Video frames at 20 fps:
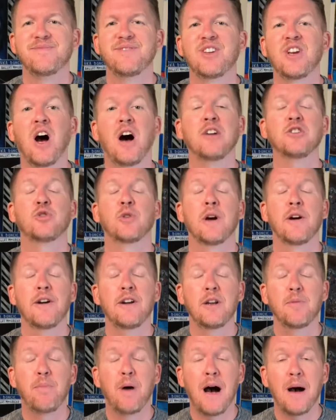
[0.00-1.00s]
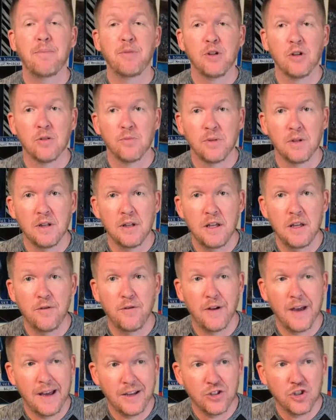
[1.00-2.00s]
Contrary to popular
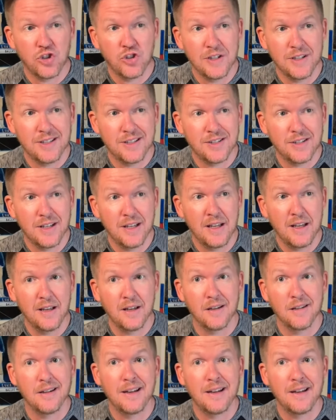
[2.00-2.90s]
belief, S G C